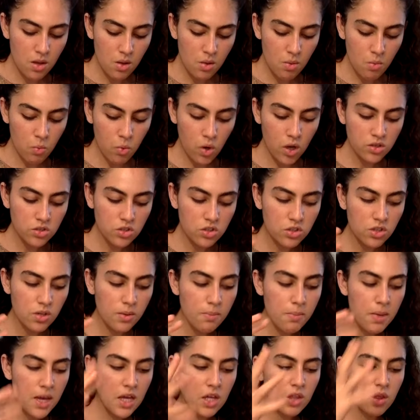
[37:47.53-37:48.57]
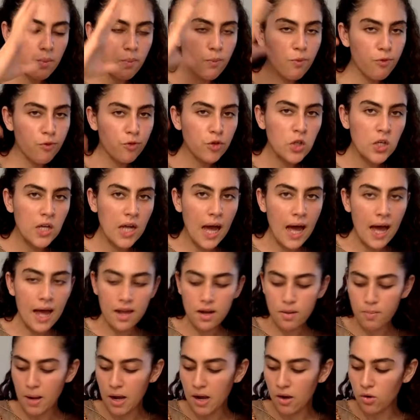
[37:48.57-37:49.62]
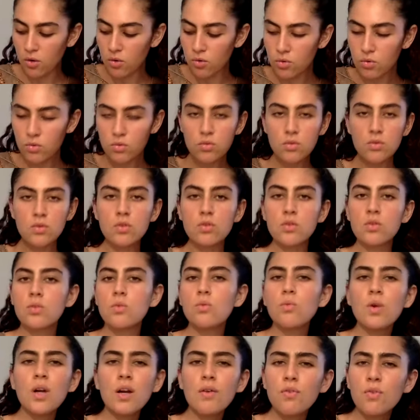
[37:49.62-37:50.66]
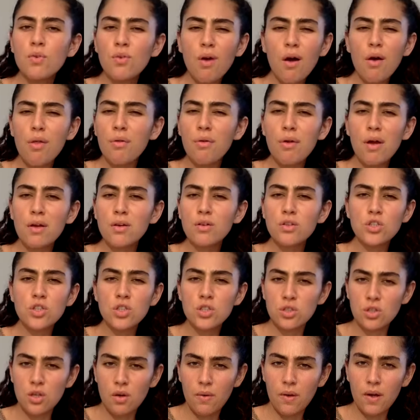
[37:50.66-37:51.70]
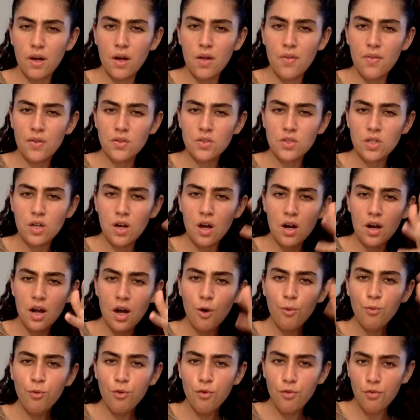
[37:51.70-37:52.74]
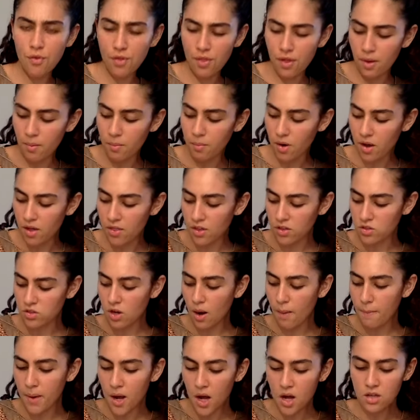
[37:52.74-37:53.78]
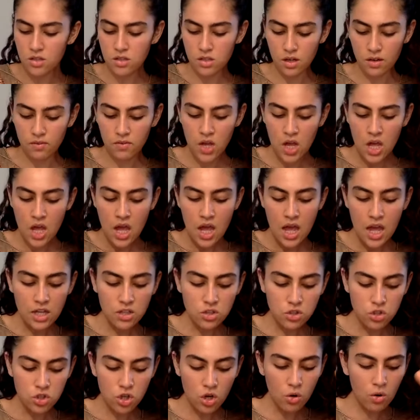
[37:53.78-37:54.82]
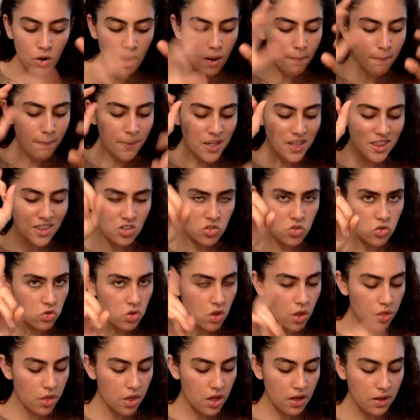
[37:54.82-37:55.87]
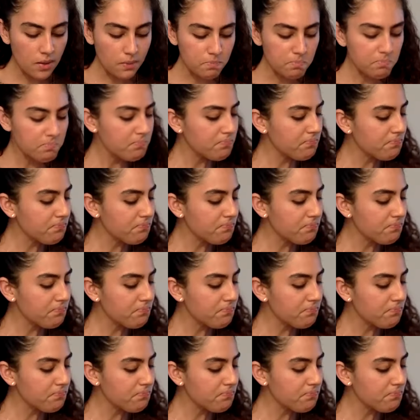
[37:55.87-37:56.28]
wants to make them forget about whatever other energy is going on that's not helpful for them, right? That's not positive. And so, but this is the thing.